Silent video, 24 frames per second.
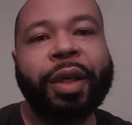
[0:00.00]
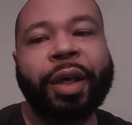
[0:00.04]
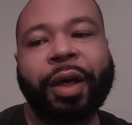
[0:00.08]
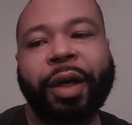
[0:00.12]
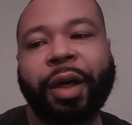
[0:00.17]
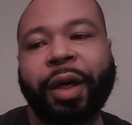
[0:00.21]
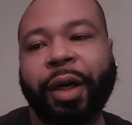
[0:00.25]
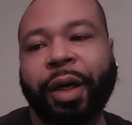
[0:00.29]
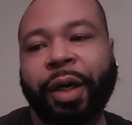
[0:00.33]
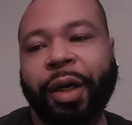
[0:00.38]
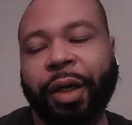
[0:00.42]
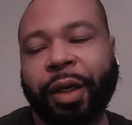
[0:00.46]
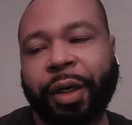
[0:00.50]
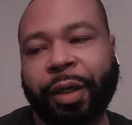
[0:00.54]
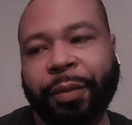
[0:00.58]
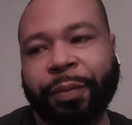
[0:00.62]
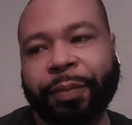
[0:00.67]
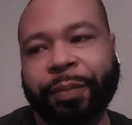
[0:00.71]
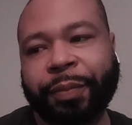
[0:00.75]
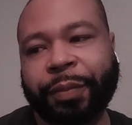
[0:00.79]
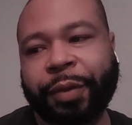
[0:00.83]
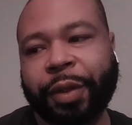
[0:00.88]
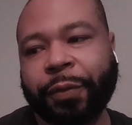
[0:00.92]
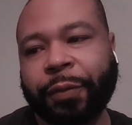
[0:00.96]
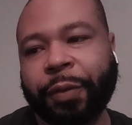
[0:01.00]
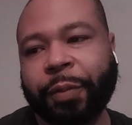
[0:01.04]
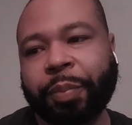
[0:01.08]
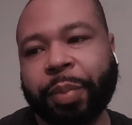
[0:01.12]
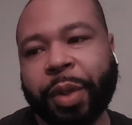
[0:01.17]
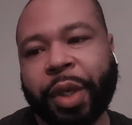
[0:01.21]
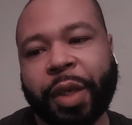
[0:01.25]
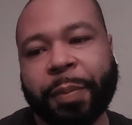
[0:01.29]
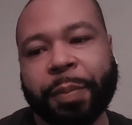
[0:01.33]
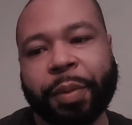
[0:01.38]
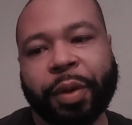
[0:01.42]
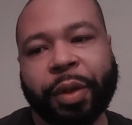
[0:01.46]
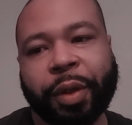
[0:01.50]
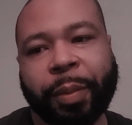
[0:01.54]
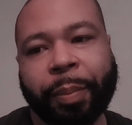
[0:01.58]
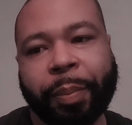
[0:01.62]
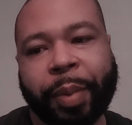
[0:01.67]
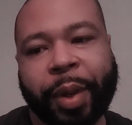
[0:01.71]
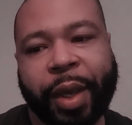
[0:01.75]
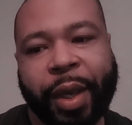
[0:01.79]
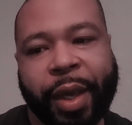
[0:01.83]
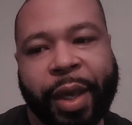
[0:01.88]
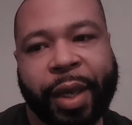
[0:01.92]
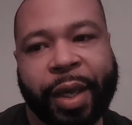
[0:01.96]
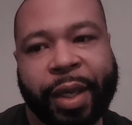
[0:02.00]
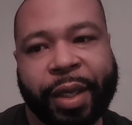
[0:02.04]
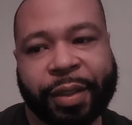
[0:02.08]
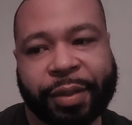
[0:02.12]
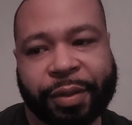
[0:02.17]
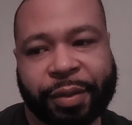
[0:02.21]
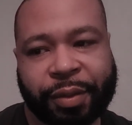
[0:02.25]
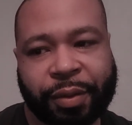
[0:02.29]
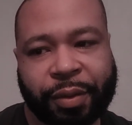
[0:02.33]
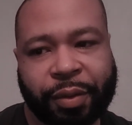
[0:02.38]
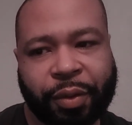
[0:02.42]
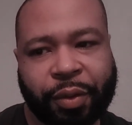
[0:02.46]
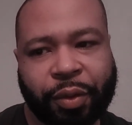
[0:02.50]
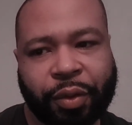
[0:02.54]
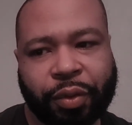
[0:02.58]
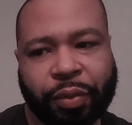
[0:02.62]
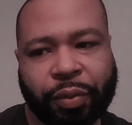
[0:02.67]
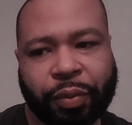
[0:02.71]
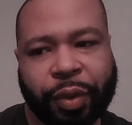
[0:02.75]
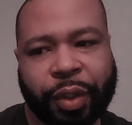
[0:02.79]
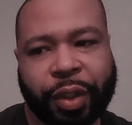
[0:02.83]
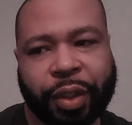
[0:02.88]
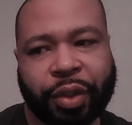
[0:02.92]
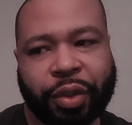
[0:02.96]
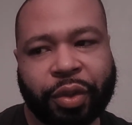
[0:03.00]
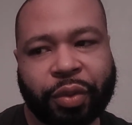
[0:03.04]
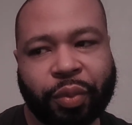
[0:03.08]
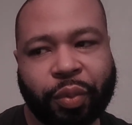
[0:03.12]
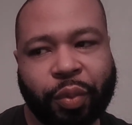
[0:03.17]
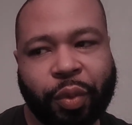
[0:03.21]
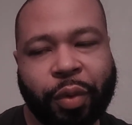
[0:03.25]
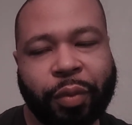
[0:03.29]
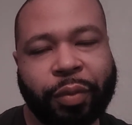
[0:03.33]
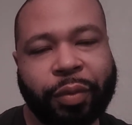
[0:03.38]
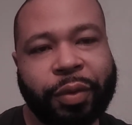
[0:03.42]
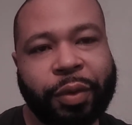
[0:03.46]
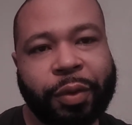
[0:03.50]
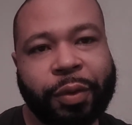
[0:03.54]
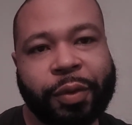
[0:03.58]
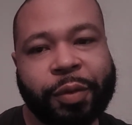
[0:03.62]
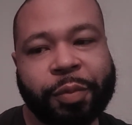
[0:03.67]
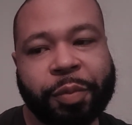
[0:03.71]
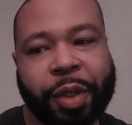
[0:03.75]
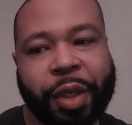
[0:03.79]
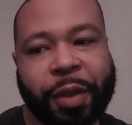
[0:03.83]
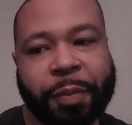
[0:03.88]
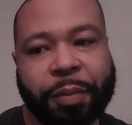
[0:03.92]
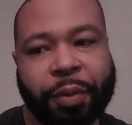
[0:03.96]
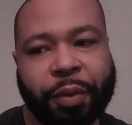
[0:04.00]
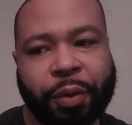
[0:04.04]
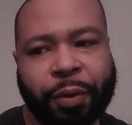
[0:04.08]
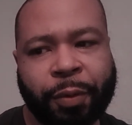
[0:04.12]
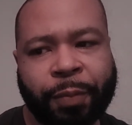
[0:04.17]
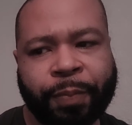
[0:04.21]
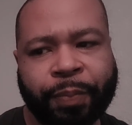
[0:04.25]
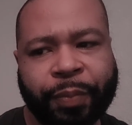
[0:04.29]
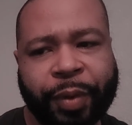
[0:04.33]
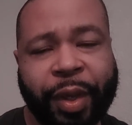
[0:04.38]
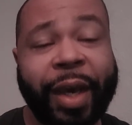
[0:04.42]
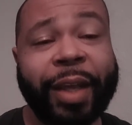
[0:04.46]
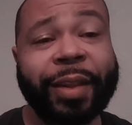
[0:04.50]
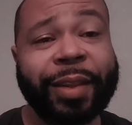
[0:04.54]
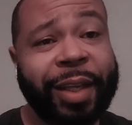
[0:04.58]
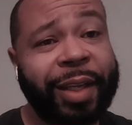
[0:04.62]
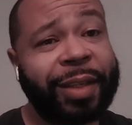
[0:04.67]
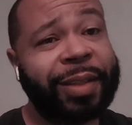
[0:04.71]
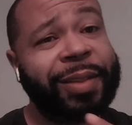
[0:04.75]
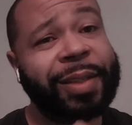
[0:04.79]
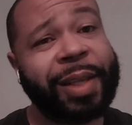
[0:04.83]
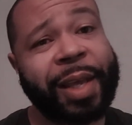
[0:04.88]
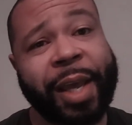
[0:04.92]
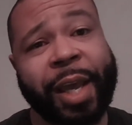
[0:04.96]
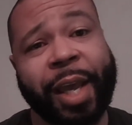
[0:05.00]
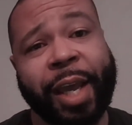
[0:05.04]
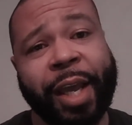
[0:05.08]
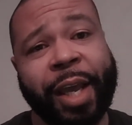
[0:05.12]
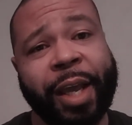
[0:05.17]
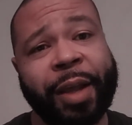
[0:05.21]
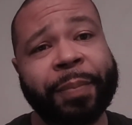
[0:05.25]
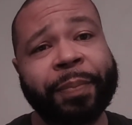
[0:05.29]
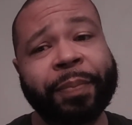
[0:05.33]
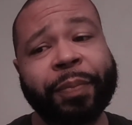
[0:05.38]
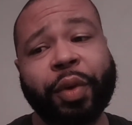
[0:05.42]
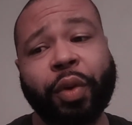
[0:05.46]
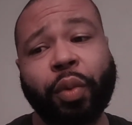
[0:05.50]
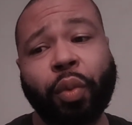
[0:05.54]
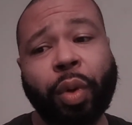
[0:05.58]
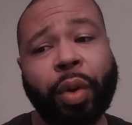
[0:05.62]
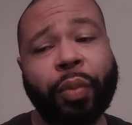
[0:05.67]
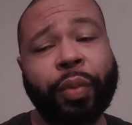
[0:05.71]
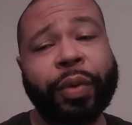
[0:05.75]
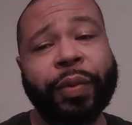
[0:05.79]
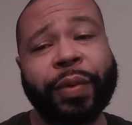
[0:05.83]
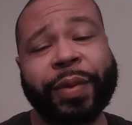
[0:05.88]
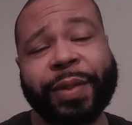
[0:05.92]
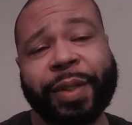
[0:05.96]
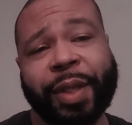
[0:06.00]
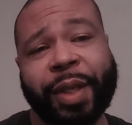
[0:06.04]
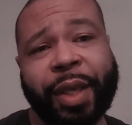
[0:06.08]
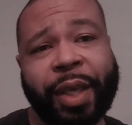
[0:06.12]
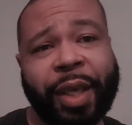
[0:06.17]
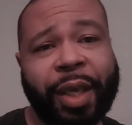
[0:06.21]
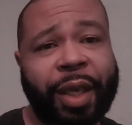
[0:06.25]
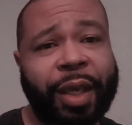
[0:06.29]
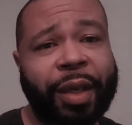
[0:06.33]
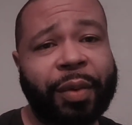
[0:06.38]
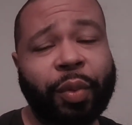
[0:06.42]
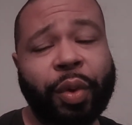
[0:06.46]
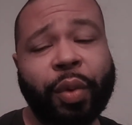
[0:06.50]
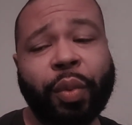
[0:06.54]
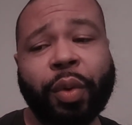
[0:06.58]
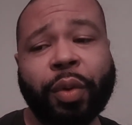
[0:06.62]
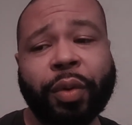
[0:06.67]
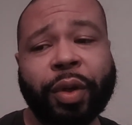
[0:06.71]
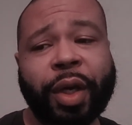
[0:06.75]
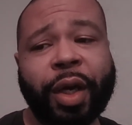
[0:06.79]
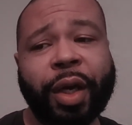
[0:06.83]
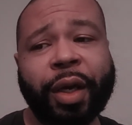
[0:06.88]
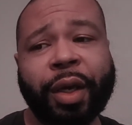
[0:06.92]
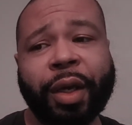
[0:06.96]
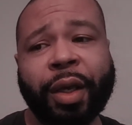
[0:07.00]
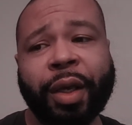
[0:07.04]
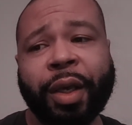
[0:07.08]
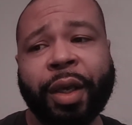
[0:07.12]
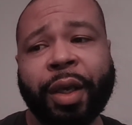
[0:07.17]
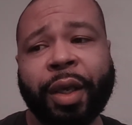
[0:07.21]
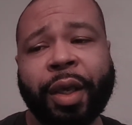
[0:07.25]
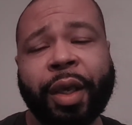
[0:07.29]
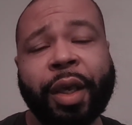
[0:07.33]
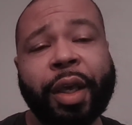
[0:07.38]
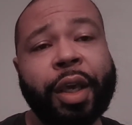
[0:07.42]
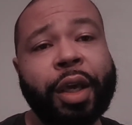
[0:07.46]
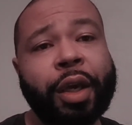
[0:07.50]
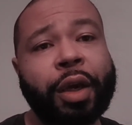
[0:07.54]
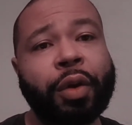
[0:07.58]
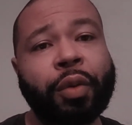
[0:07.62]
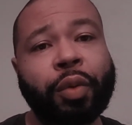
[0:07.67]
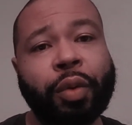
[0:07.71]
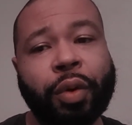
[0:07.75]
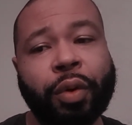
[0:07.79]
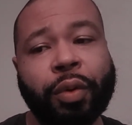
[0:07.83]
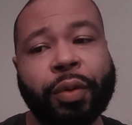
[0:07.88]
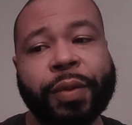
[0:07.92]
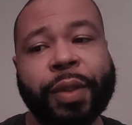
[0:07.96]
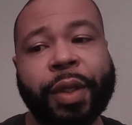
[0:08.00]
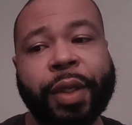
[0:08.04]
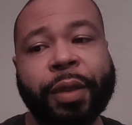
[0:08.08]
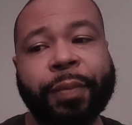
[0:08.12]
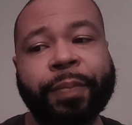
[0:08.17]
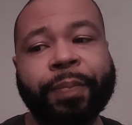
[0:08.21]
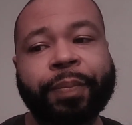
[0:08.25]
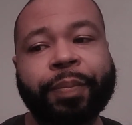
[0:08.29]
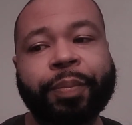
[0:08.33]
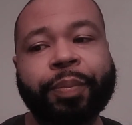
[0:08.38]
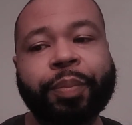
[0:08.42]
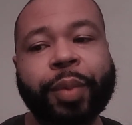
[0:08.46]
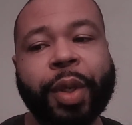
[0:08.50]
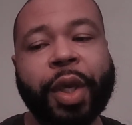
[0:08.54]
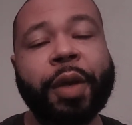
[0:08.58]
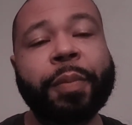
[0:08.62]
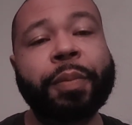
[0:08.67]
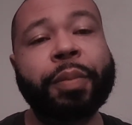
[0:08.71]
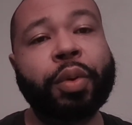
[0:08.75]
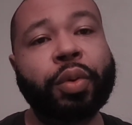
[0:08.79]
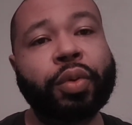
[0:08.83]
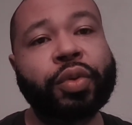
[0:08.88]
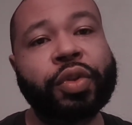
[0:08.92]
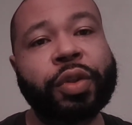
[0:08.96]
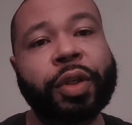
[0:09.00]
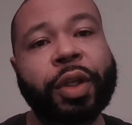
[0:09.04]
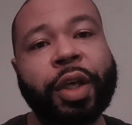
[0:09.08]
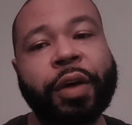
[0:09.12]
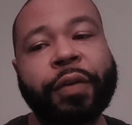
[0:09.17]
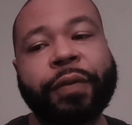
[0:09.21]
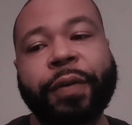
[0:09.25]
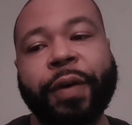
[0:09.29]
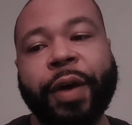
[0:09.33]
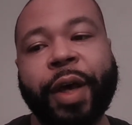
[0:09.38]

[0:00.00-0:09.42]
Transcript: uh, different people in the past. You know, we want those people at that time where we was in. We want our heroes and people to live